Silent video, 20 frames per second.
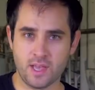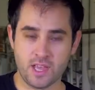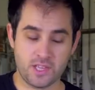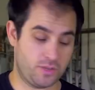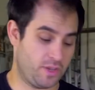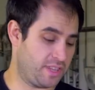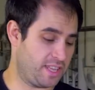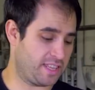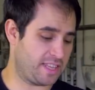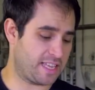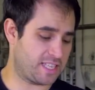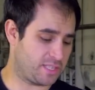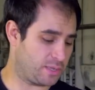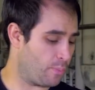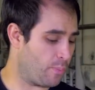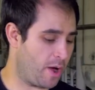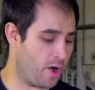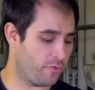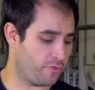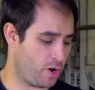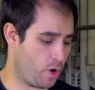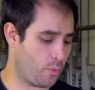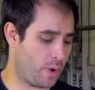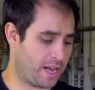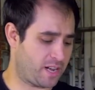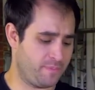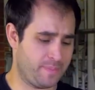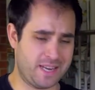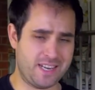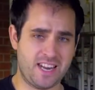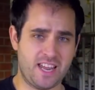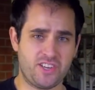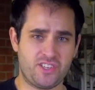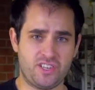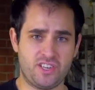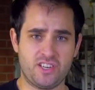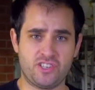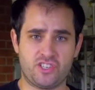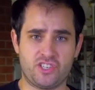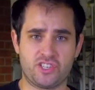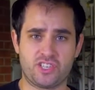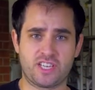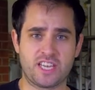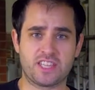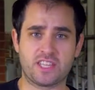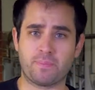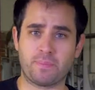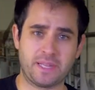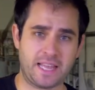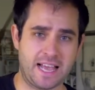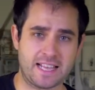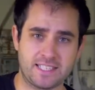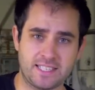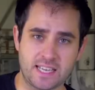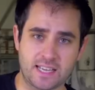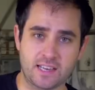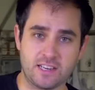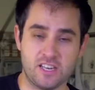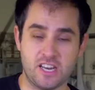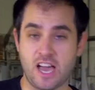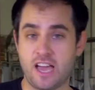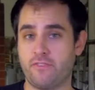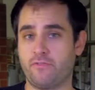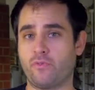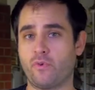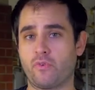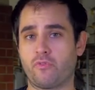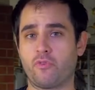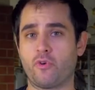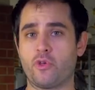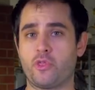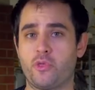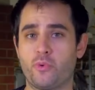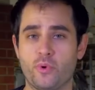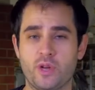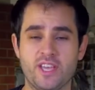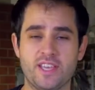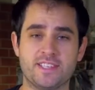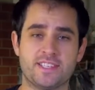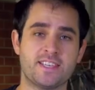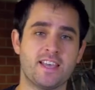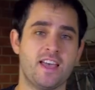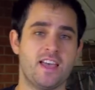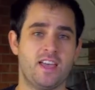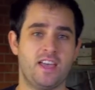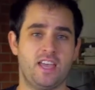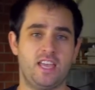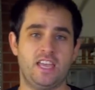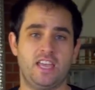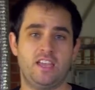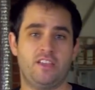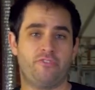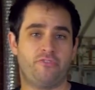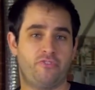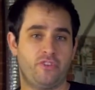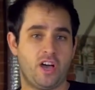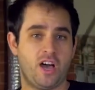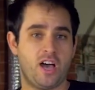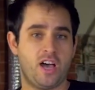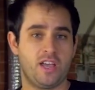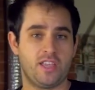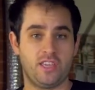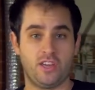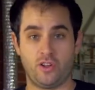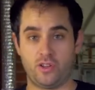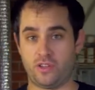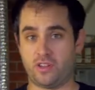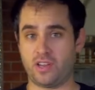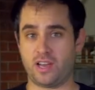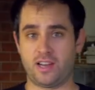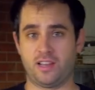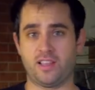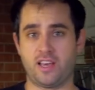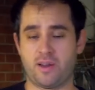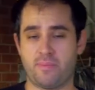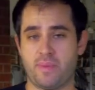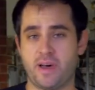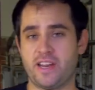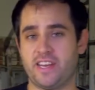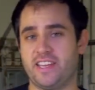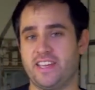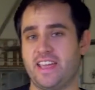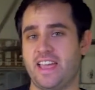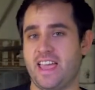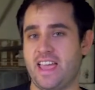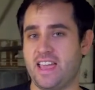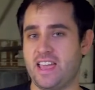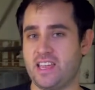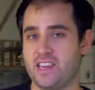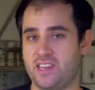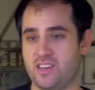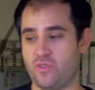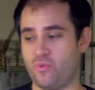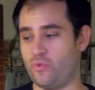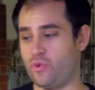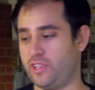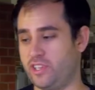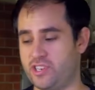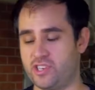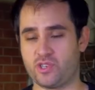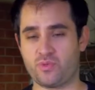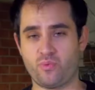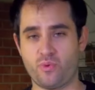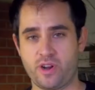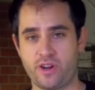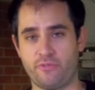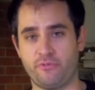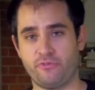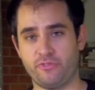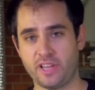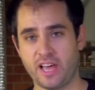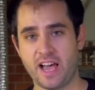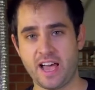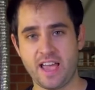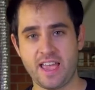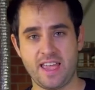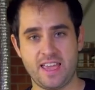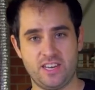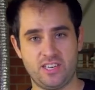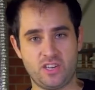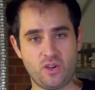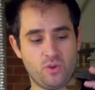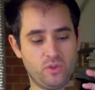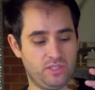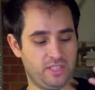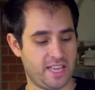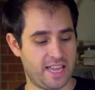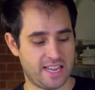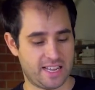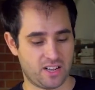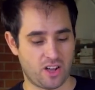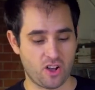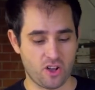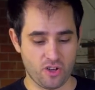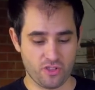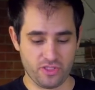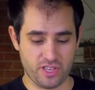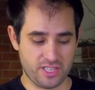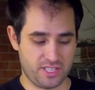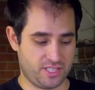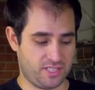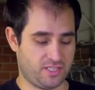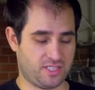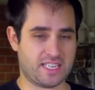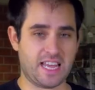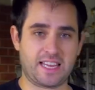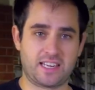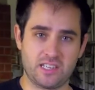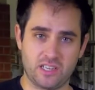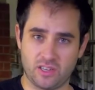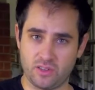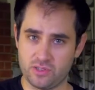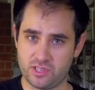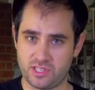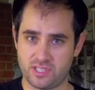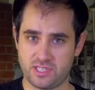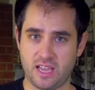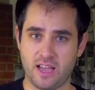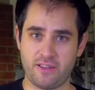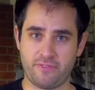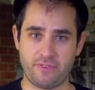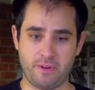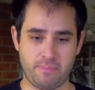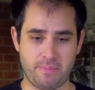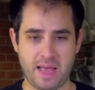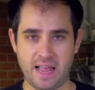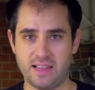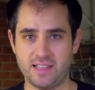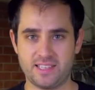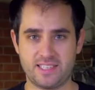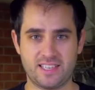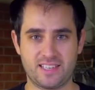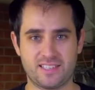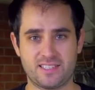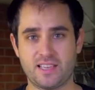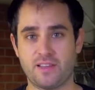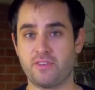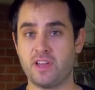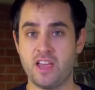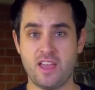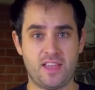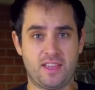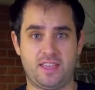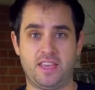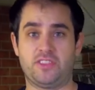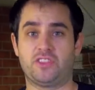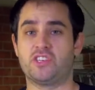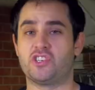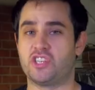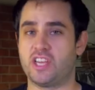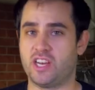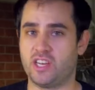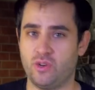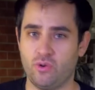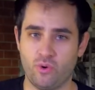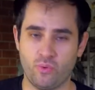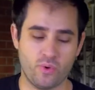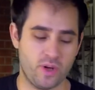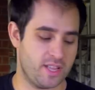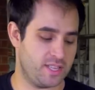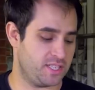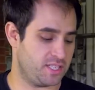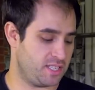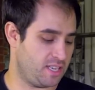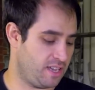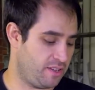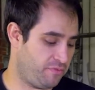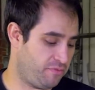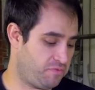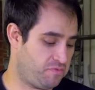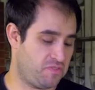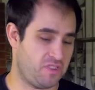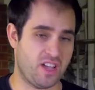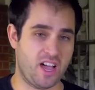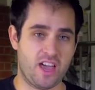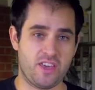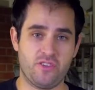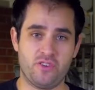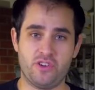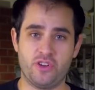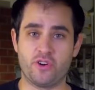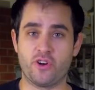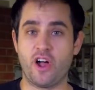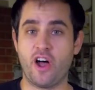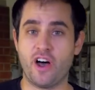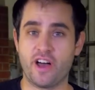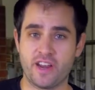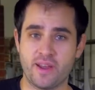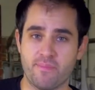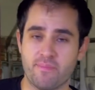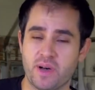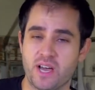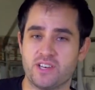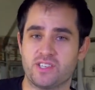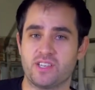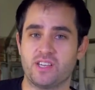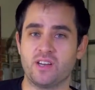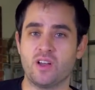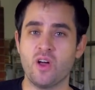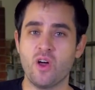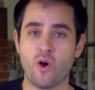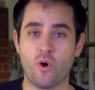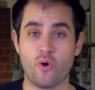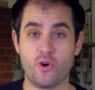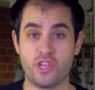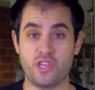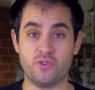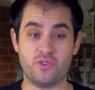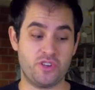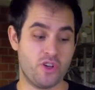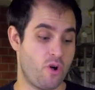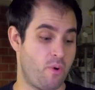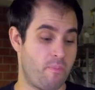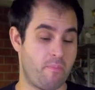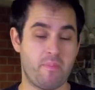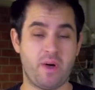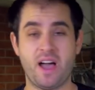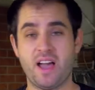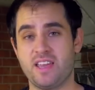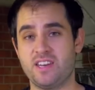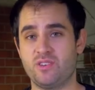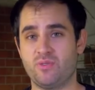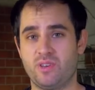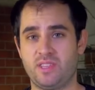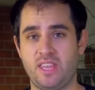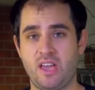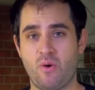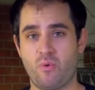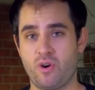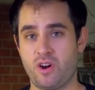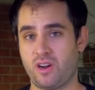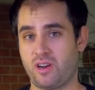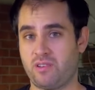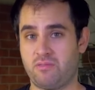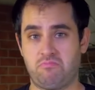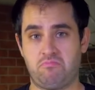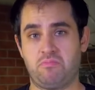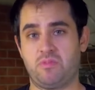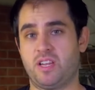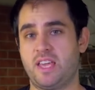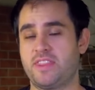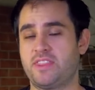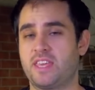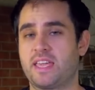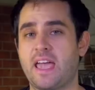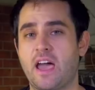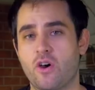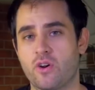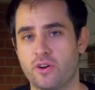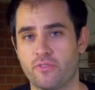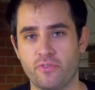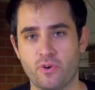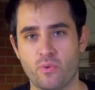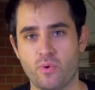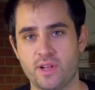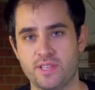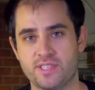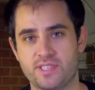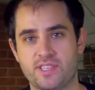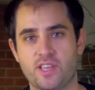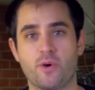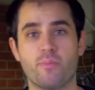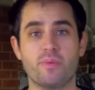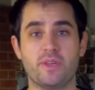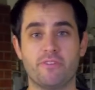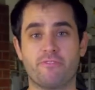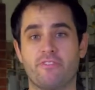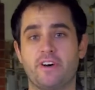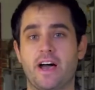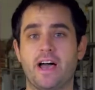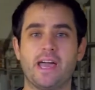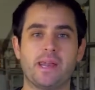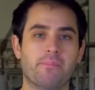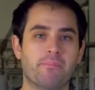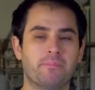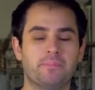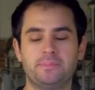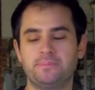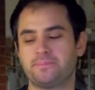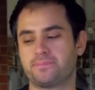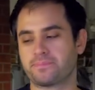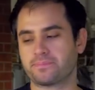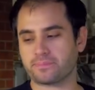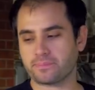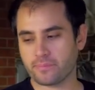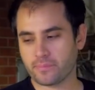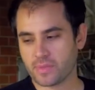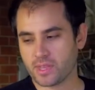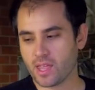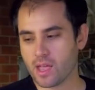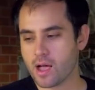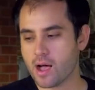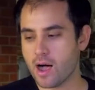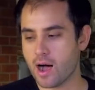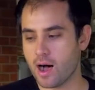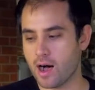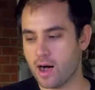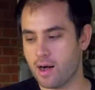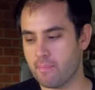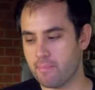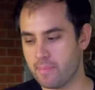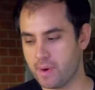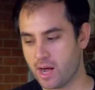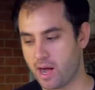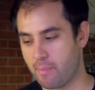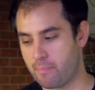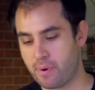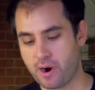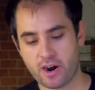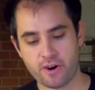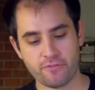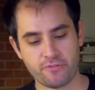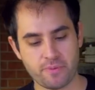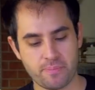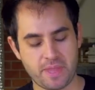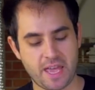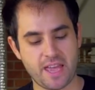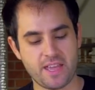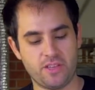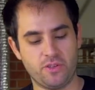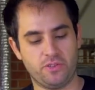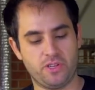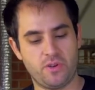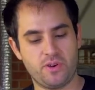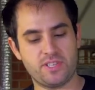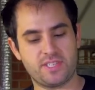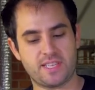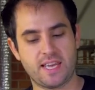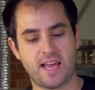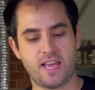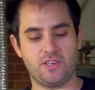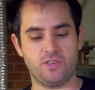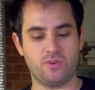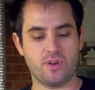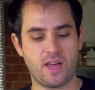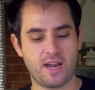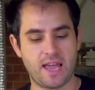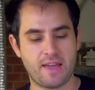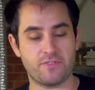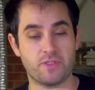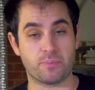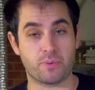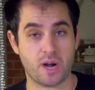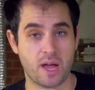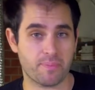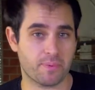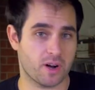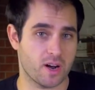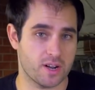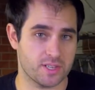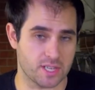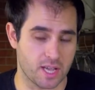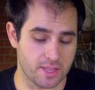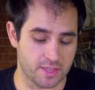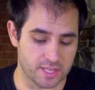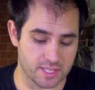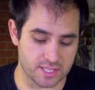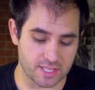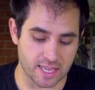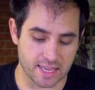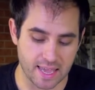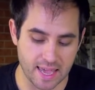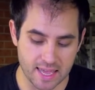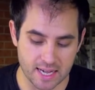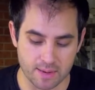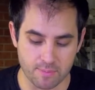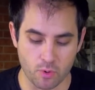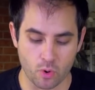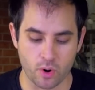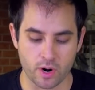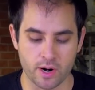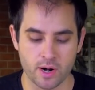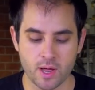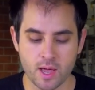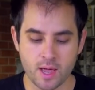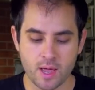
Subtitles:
So I think that's my overall recommendation, is just get the plastic 9443s. If you got a lot of money and really just want to fly and don't like all this technical stuff and balancing stuff, get the genuine ones. If either you're on a budget or you don't mind doing that work, get the counterfeit ones. They'll be fine. Apart from that, you'll notice that I do not have the prop guards on this thing anymore.